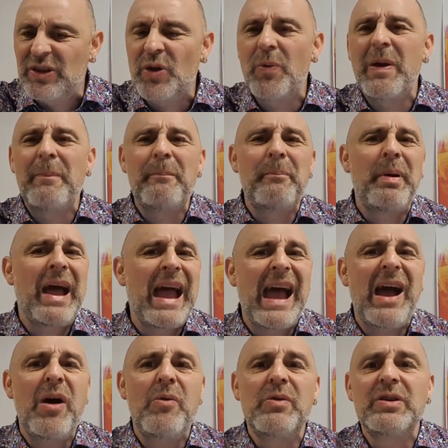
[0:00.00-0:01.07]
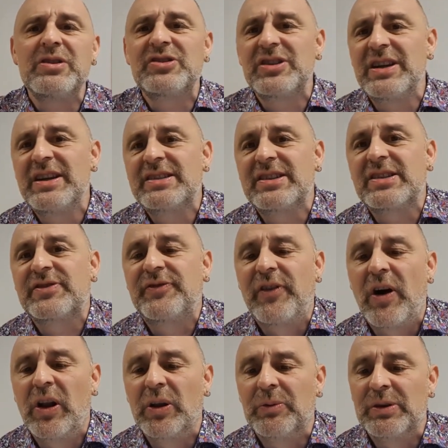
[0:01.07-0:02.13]
to empower Jesus'
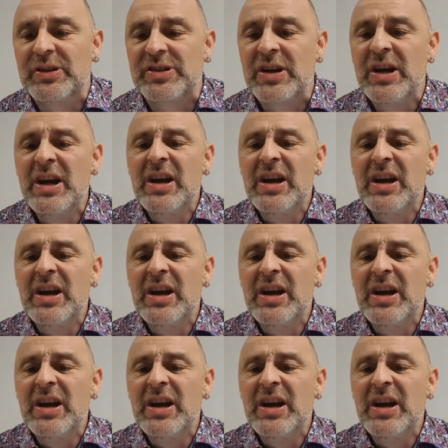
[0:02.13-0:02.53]
followers